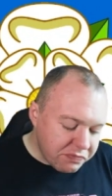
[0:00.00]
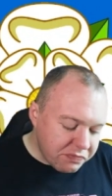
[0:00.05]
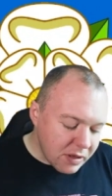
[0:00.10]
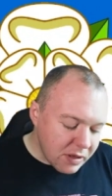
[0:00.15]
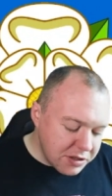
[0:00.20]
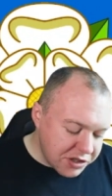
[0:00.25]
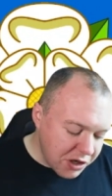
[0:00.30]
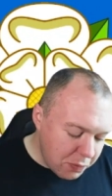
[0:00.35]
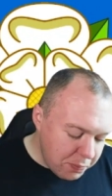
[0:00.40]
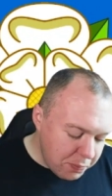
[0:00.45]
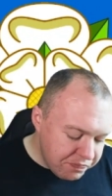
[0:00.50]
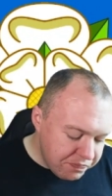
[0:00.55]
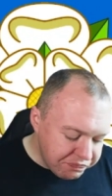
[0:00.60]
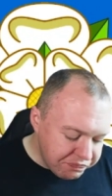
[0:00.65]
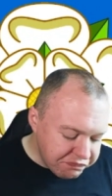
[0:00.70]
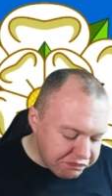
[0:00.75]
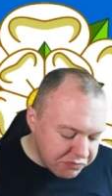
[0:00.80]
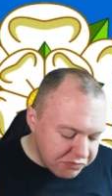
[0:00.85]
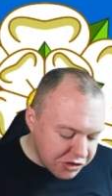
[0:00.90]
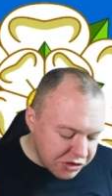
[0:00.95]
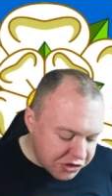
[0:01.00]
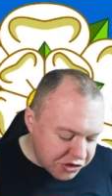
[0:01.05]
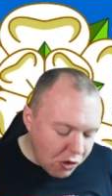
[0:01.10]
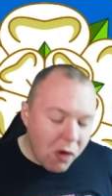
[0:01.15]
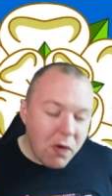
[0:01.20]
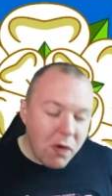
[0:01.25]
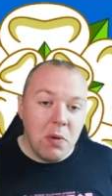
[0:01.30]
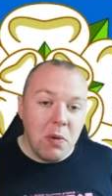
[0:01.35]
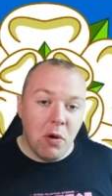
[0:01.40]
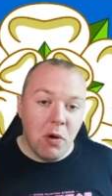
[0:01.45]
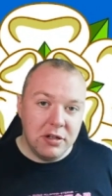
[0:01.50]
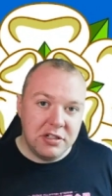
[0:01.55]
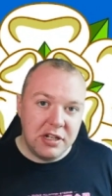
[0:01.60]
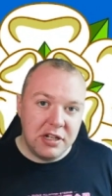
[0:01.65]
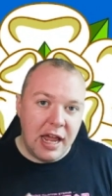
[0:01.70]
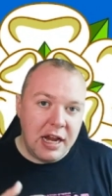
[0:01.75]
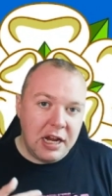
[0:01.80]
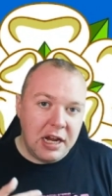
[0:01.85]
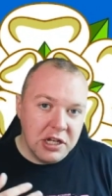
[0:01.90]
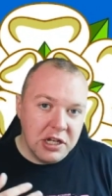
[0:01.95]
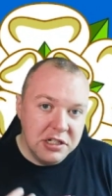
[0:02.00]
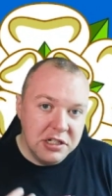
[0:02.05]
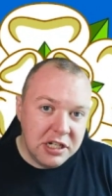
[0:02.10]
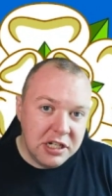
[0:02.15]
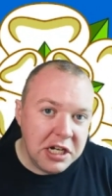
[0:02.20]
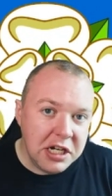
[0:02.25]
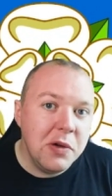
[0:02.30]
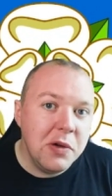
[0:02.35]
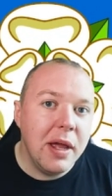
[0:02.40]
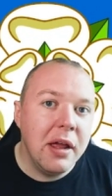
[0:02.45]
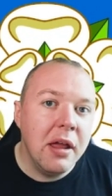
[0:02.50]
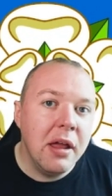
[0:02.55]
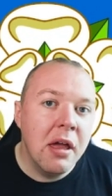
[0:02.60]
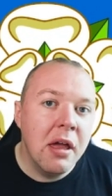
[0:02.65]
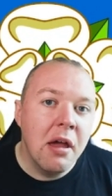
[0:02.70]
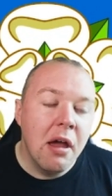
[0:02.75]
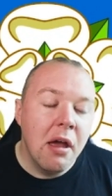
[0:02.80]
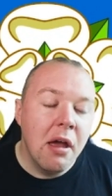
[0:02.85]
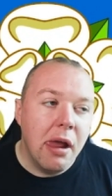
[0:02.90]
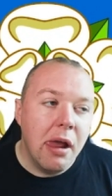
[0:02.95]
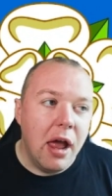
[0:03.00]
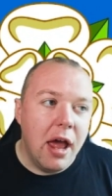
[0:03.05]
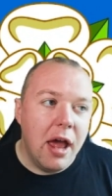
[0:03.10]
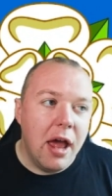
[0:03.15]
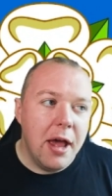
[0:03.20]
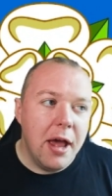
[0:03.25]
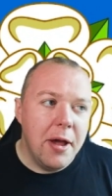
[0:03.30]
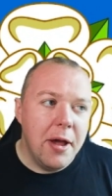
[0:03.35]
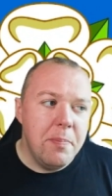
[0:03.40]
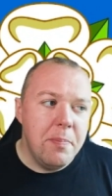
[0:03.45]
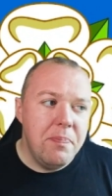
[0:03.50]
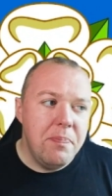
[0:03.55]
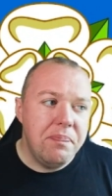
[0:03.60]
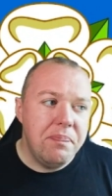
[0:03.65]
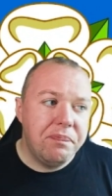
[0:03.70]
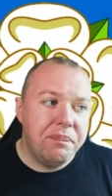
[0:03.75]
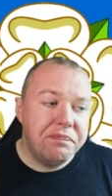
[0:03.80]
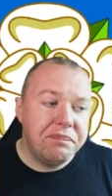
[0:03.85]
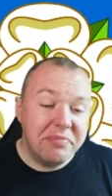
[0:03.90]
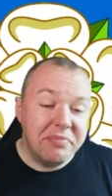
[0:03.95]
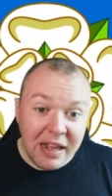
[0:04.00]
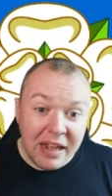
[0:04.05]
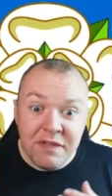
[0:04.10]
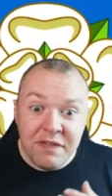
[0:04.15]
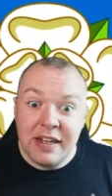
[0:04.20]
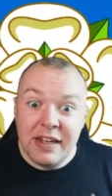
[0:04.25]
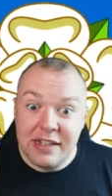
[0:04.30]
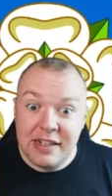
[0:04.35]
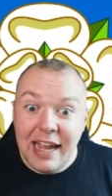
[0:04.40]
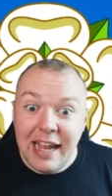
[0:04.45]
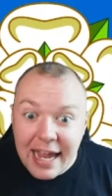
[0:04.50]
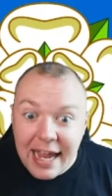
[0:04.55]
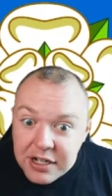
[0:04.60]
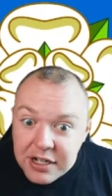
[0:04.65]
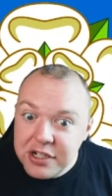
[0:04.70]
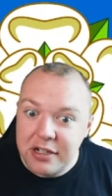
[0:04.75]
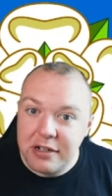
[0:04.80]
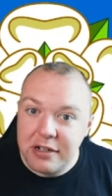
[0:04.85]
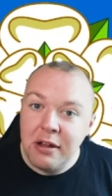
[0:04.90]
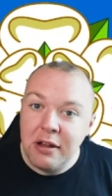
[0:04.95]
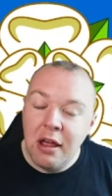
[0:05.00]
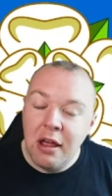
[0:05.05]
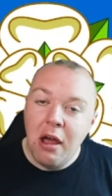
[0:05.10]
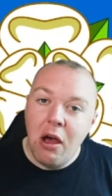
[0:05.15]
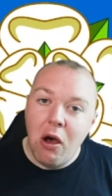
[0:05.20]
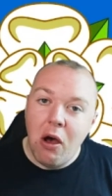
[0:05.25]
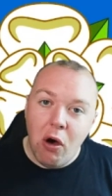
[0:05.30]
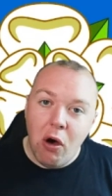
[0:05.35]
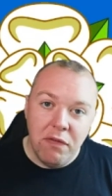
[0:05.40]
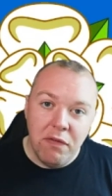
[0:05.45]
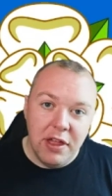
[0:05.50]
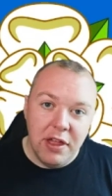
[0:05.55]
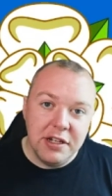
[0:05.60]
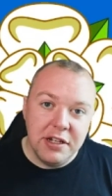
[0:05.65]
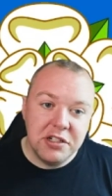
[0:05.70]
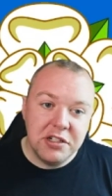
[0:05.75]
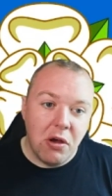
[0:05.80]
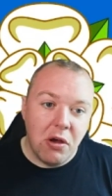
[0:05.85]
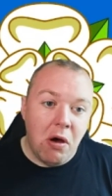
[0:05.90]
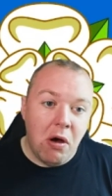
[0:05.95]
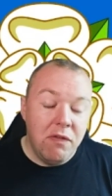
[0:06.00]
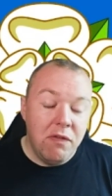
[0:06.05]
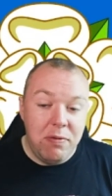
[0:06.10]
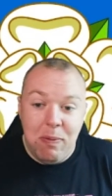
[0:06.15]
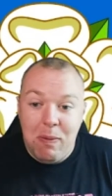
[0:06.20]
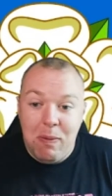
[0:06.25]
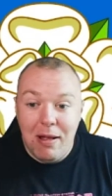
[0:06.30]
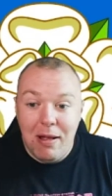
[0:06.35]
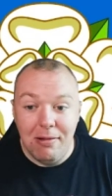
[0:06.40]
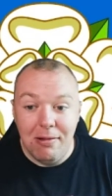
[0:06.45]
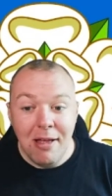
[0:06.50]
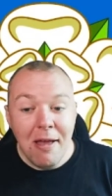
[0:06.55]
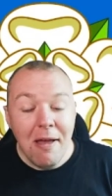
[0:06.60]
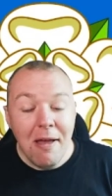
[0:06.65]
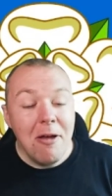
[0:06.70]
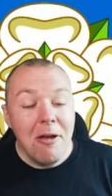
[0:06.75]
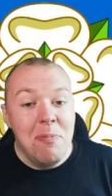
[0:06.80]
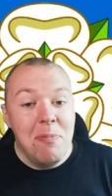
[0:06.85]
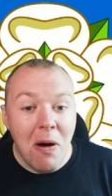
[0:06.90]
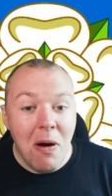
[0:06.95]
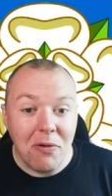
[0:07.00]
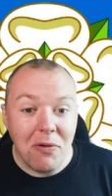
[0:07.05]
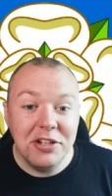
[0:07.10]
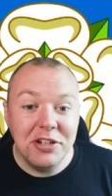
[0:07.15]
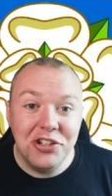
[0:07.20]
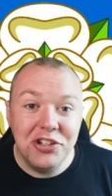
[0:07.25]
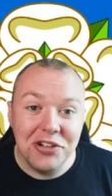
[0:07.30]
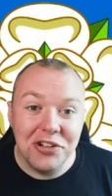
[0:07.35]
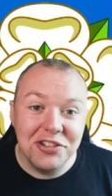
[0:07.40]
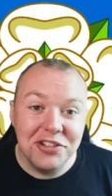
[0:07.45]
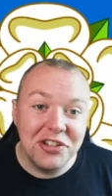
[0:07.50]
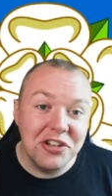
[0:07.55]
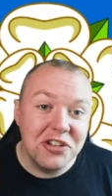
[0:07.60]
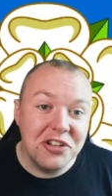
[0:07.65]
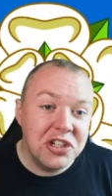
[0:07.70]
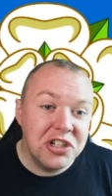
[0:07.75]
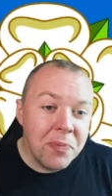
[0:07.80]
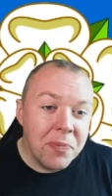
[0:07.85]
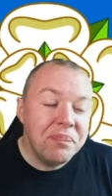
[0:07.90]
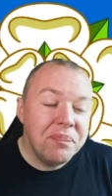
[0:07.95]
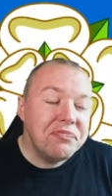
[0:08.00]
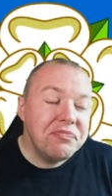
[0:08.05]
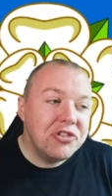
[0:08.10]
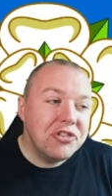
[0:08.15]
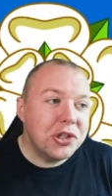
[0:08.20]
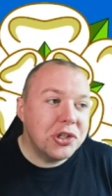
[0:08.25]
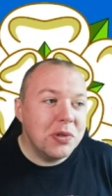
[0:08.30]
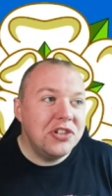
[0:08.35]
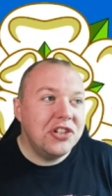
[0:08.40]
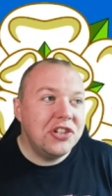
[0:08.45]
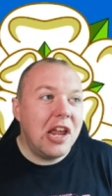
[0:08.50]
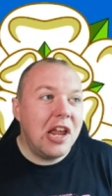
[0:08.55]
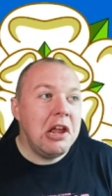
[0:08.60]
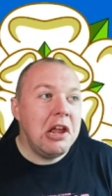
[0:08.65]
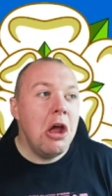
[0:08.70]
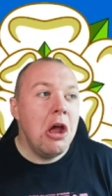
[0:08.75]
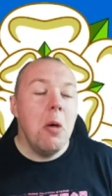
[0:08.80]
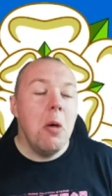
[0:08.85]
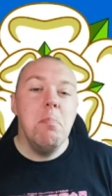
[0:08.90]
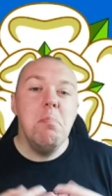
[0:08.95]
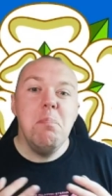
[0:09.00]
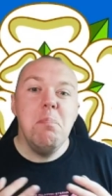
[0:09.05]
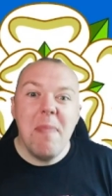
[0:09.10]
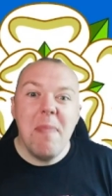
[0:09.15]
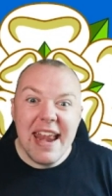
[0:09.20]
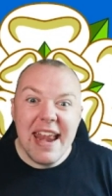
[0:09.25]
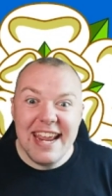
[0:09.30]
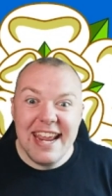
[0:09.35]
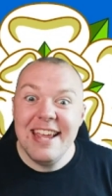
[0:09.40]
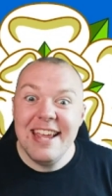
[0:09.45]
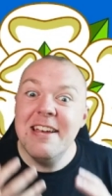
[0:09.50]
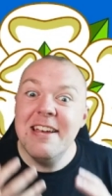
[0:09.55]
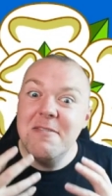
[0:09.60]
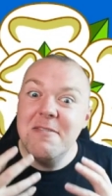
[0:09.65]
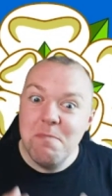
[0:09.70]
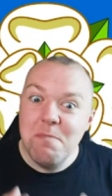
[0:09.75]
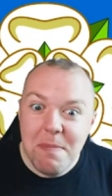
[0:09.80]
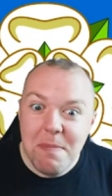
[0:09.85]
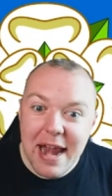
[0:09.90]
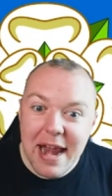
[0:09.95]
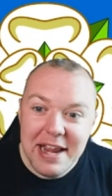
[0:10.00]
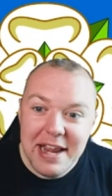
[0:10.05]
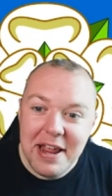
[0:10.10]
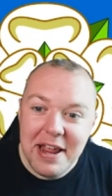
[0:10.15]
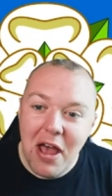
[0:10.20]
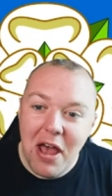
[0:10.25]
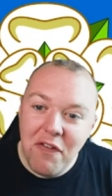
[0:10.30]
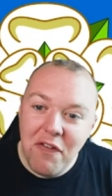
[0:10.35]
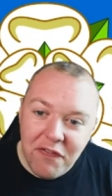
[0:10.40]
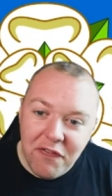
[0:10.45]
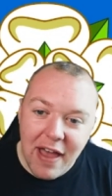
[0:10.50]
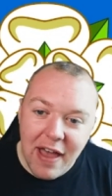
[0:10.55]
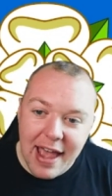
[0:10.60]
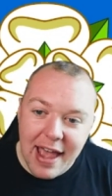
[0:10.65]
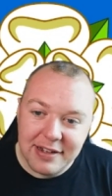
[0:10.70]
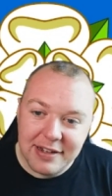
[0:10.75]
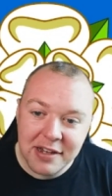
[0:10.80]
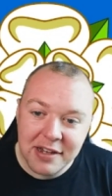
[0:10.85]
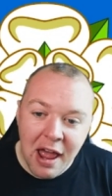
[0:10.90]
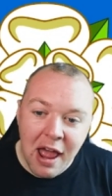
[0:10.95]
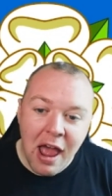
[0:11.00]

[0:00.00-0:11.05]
So the story was a continuing investigation of this, of, well, Boris Johnson's, shall we say, many, many affairs.